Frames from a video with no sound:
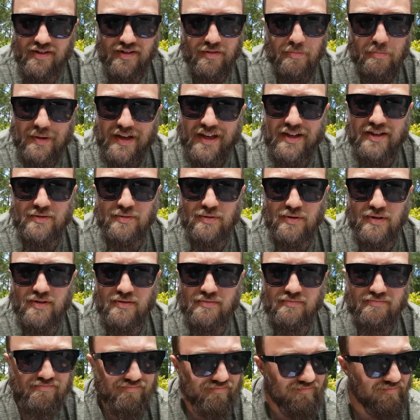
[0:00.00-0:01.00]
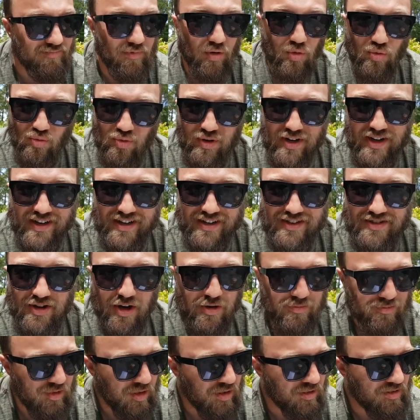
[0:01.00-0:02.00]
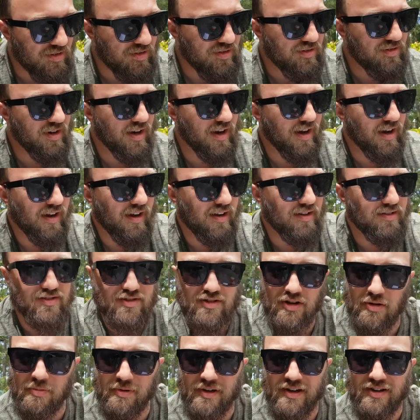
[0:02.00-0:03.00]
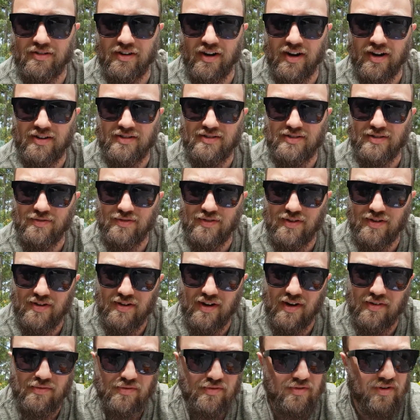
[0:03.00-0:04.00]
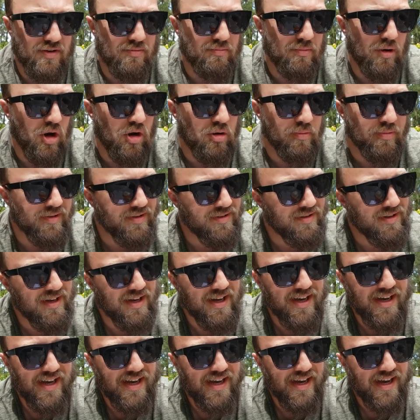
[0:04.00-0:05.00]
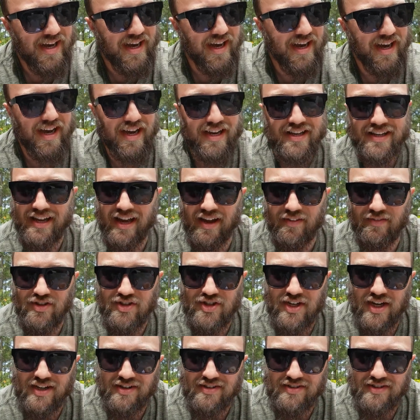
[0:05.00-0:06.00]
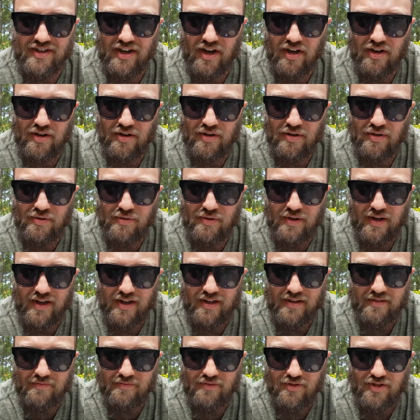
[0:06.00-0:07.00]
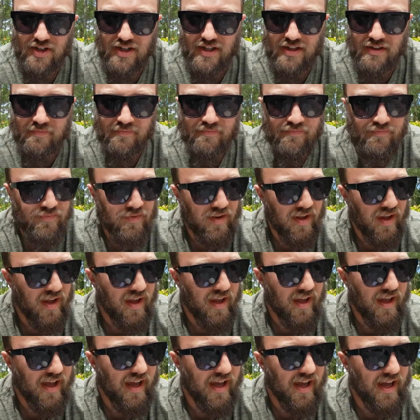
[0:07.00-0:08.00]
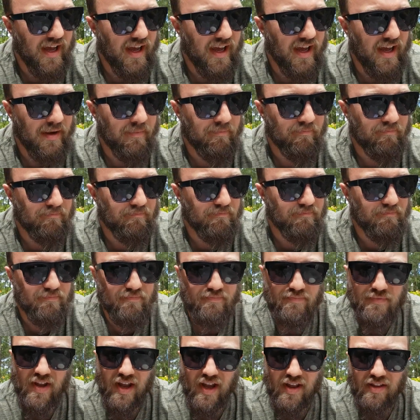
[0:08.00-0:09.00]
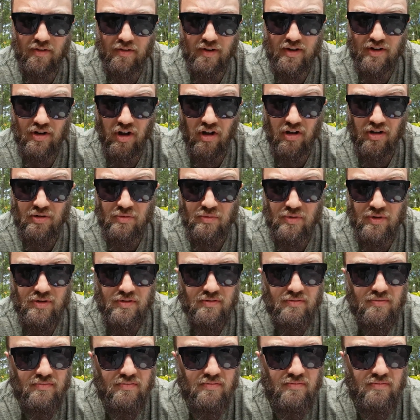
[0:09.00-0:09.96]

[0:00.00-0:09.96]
The beers were really top notch at stomping grounds. If you're ever in Melbourne and you have a chance to go see them, yeah, they're in Collingwood.